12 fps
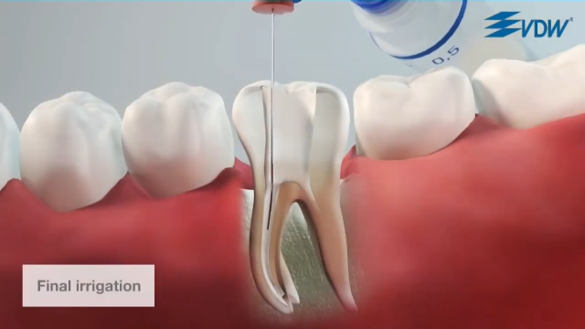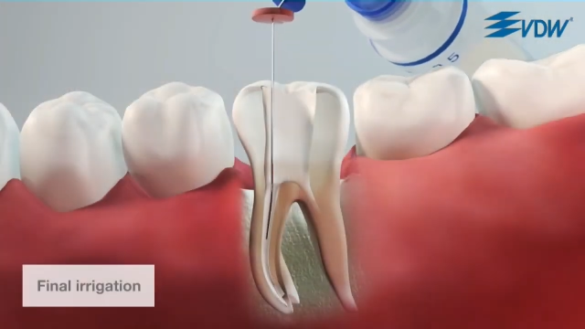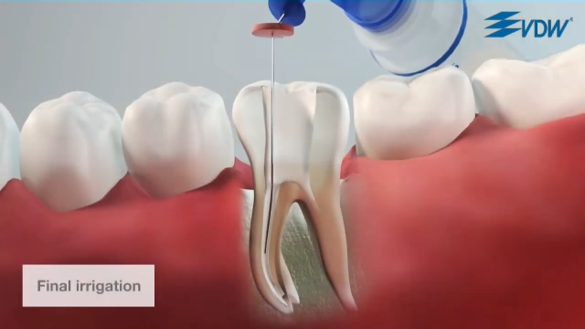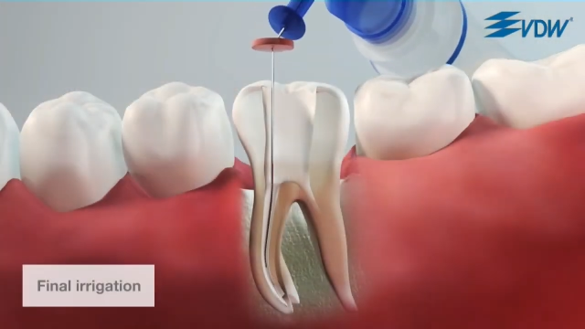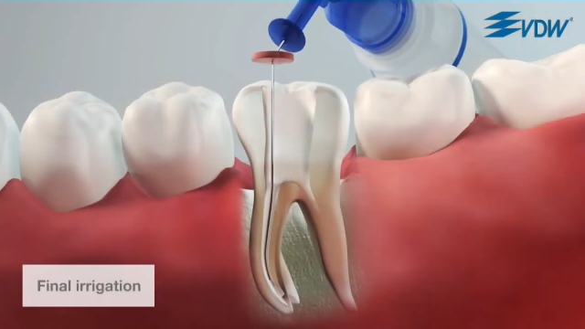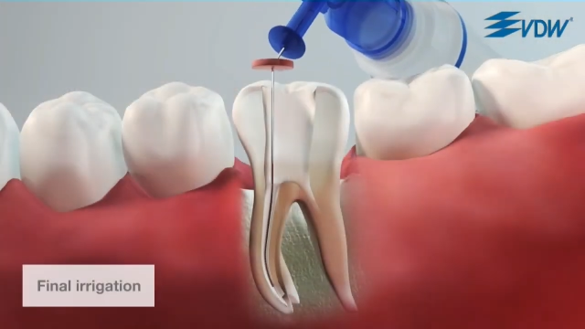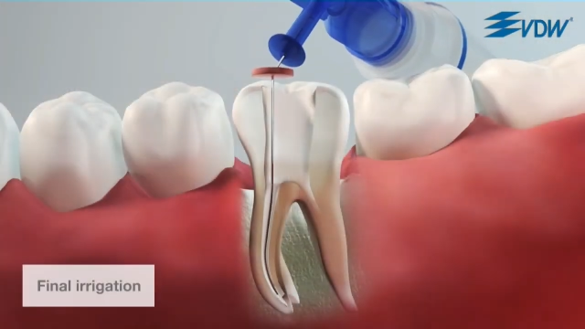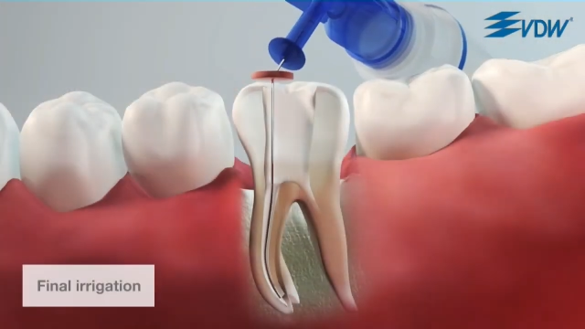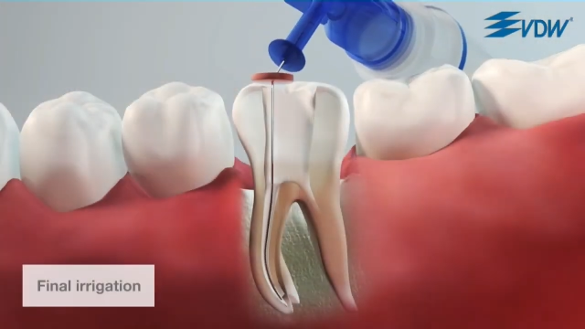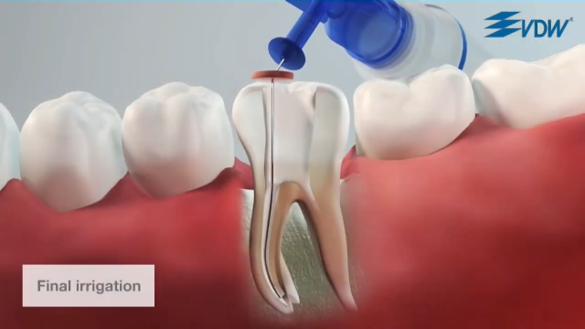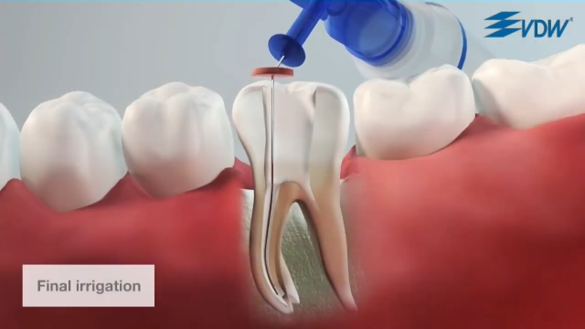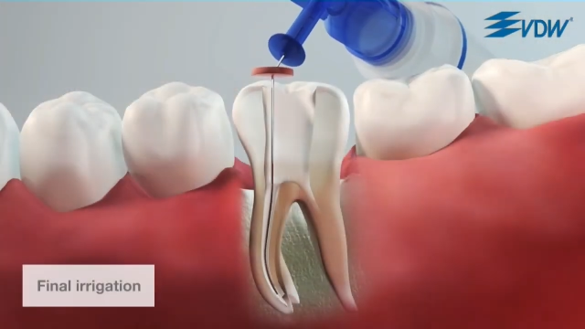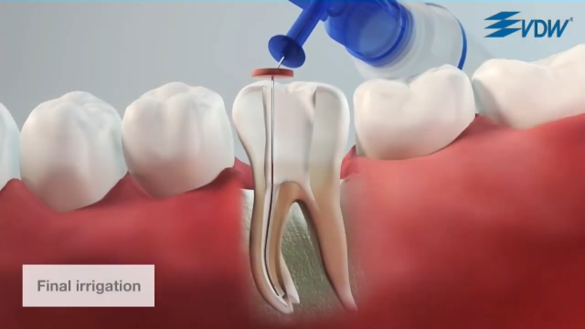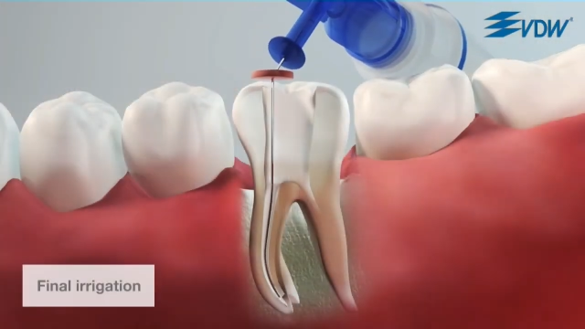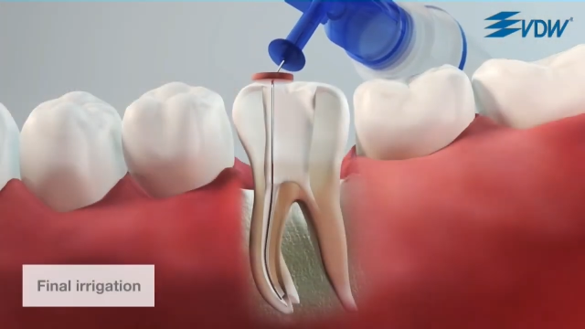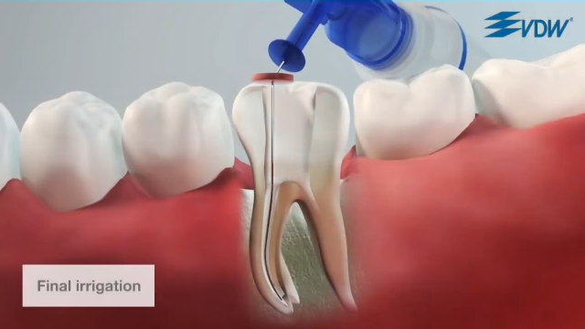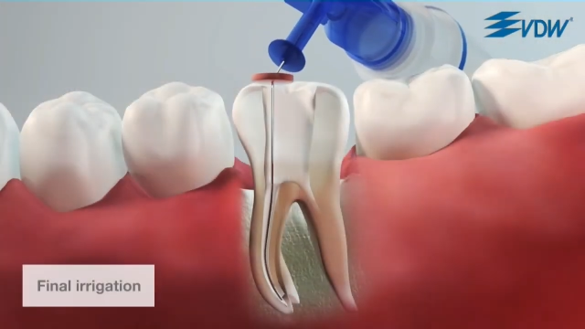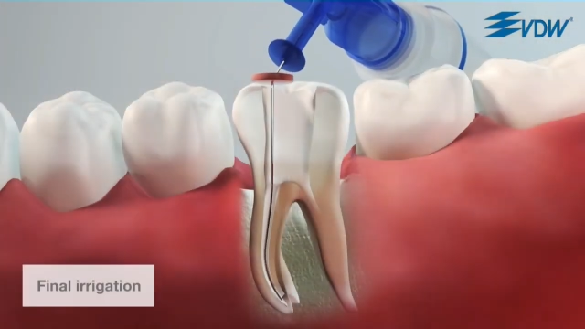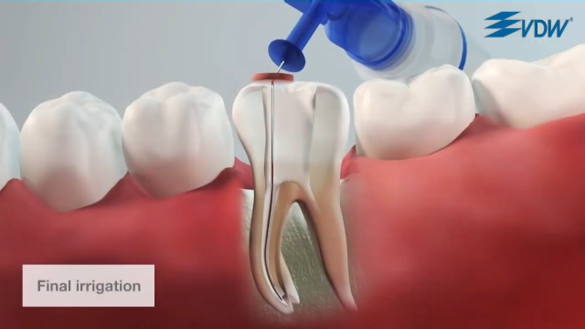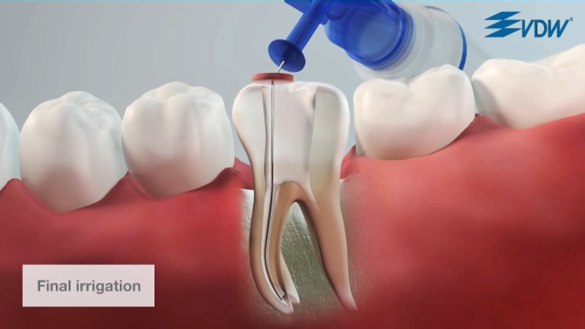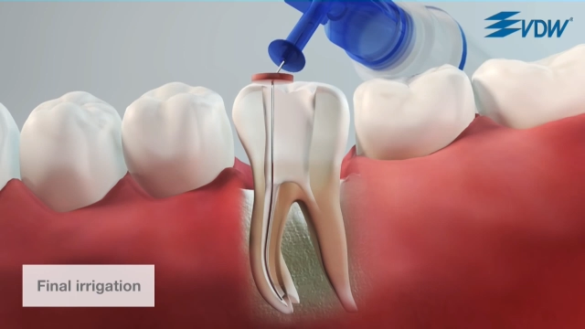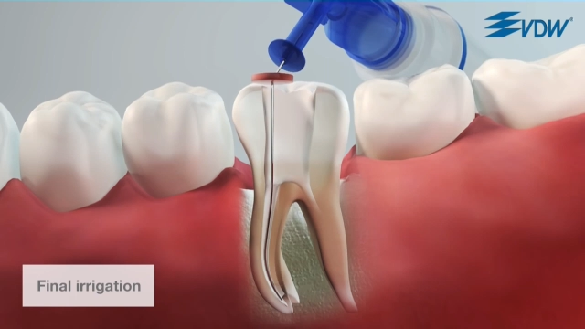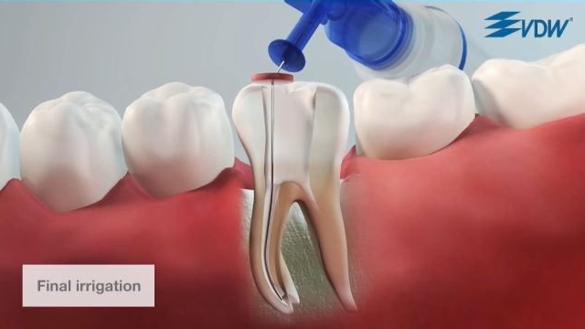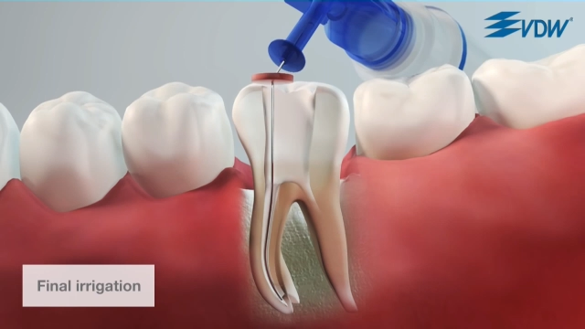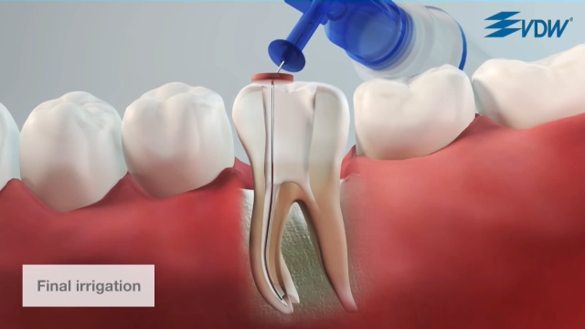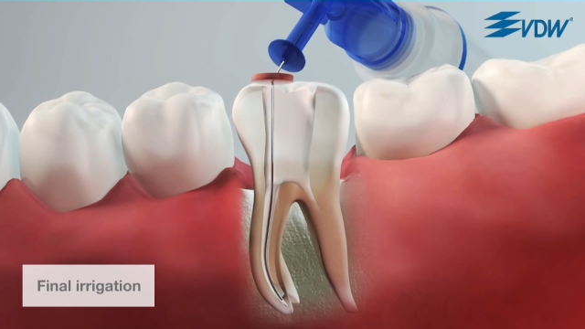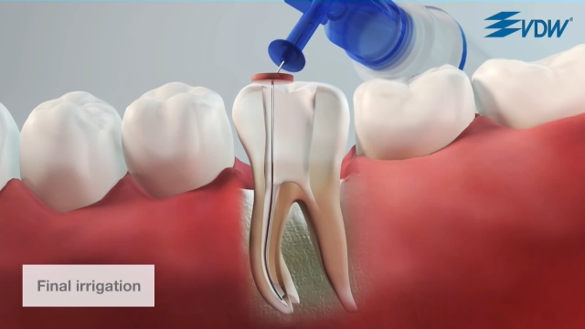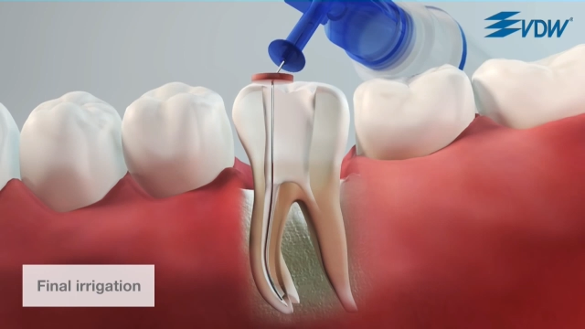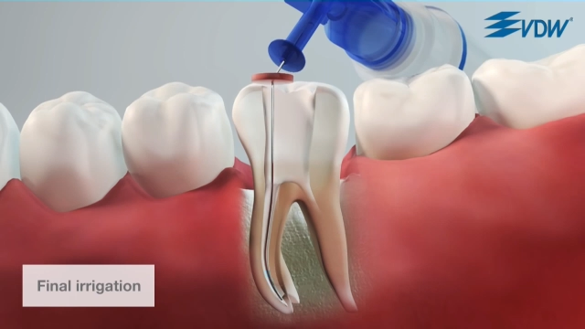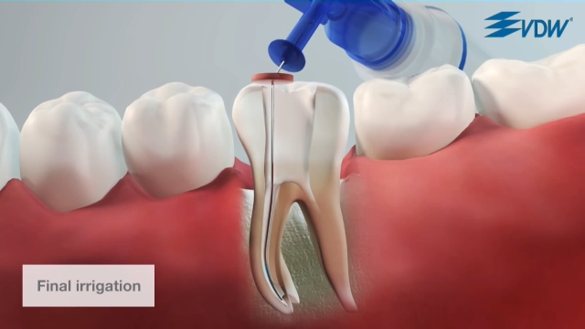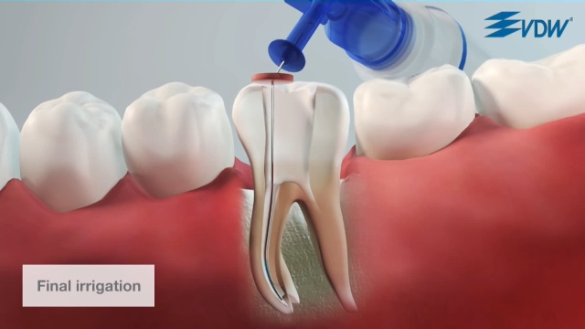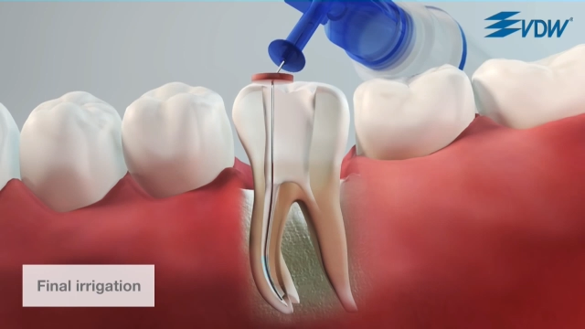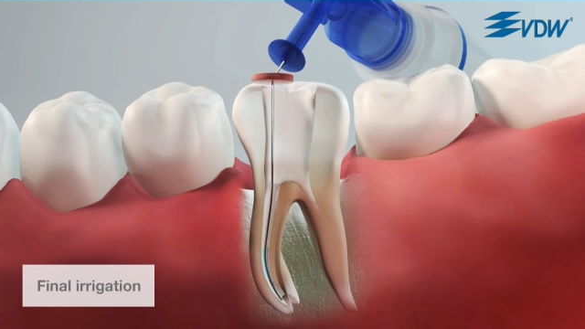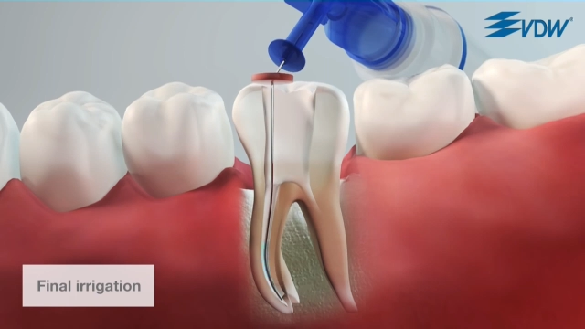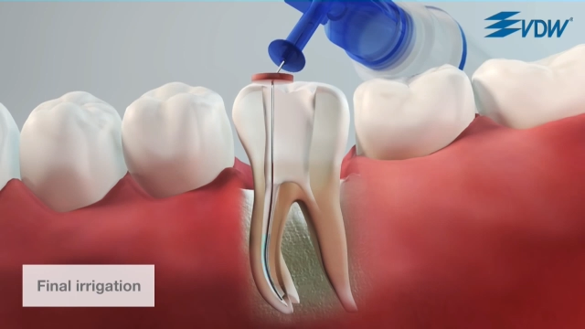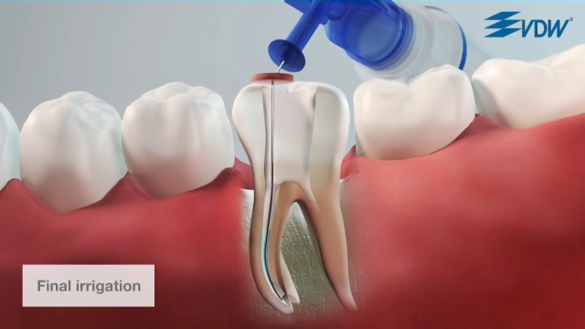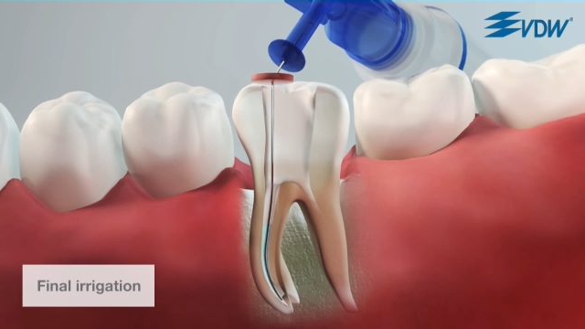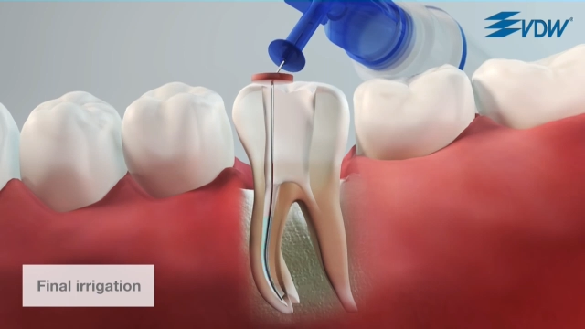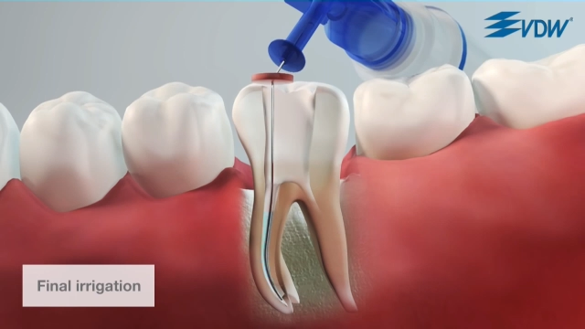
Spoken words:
(no speaker visible)